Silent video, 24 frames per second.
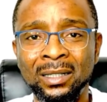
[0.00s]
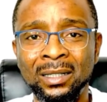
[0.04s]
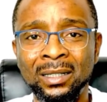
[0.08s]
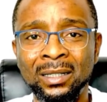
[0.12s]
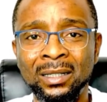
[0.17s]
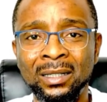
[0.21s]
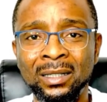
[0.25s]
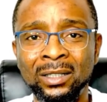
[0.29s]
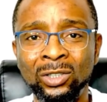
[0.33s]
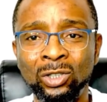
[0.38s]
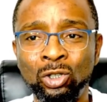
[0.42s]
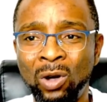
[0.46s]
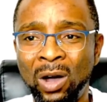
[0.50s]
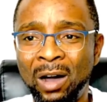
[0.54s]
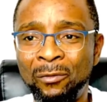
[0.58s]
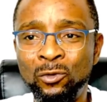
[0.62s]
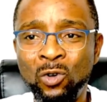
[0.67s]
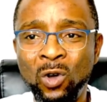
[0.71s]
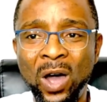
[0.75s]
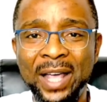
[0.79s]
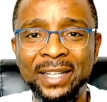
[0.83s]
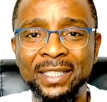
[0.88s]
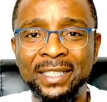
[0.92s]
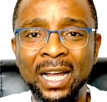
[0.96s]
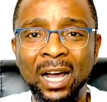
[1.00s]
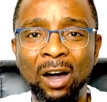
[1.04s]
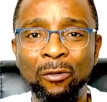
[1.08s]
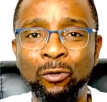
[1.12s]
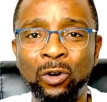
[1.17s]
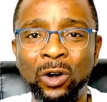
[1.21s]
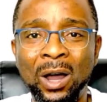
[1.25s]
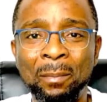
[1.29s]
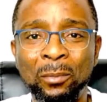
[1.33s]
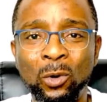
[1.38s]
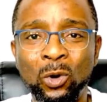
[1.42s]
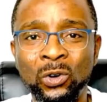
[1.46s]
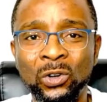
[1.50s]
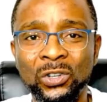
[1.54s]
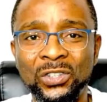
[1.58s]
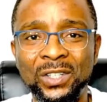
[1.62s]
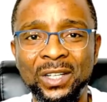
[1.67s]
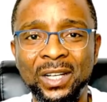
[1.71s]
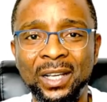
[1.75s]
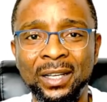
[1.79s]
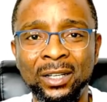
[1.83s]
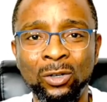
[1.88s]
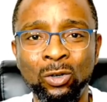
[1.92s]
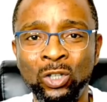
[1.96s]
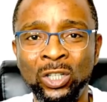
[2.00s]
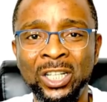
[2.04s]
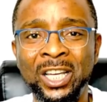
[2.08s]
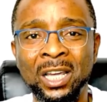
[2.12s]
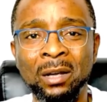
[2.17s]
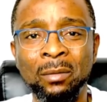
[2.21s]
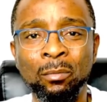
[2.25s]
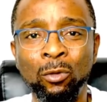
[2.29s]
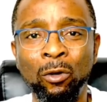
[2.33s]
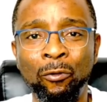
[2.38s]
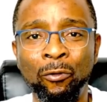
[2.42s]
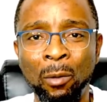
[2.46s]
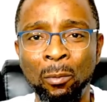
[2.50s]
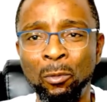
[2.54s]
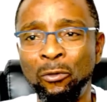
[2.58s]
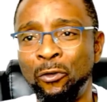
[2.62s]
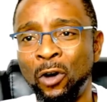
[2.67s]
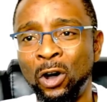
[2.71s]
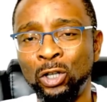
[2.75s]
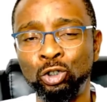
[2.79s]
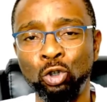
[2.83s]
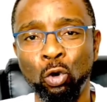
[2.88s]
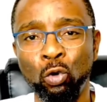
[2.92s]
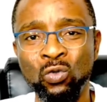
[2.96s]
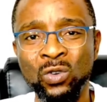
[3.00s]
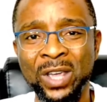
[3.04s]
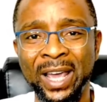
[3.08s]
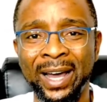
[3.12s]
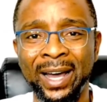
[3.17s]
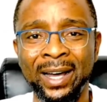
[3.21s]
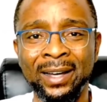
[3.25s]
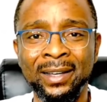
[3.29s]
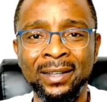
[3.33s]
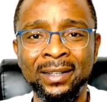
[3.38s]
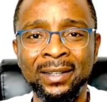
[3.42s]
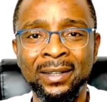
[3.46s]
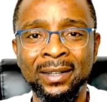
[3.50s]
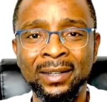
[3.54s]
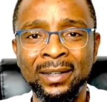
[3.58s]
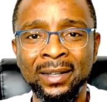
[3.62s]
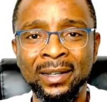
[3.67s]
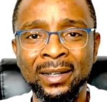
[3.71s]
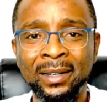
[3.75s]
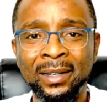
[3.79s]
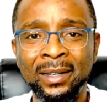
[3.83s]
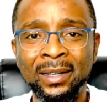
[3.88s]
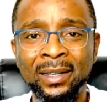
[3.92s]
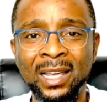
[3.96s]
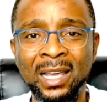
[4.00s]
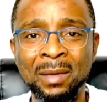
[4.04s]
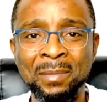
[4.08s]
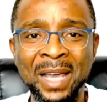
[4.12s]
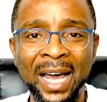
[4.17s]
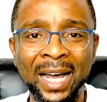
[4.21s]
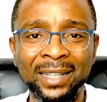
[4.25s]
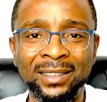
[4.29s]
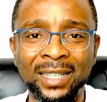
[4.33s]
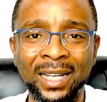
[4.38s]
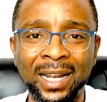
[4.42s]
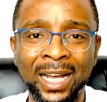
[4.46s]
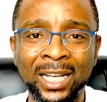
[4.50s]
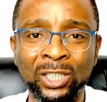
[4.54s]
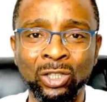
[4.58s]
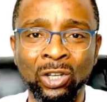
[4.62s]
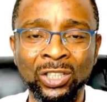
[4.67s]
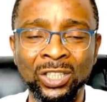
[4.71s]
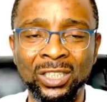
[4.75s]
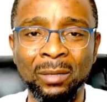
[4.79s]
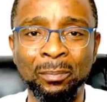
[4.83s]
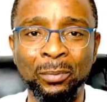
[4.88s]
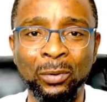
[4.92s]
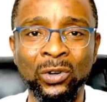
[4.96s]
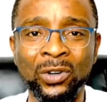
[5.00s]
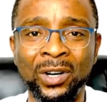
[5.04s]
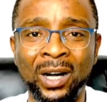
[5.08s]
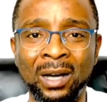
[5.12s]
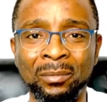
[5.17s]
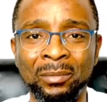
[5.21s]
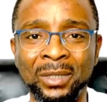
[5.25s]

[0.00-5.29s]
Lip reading: You have no idea of what I'm going to say. You only can move on. Move on to where? Emi Atiela Junction program.